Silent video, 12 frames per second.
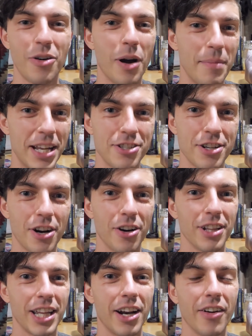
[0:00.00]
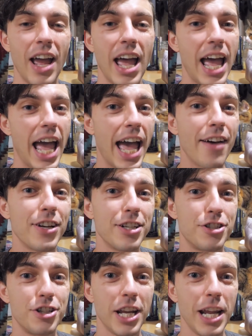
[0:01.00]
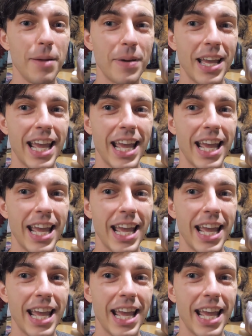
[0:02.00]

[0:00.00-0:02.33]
who I mentioned earlier, have a Jeep.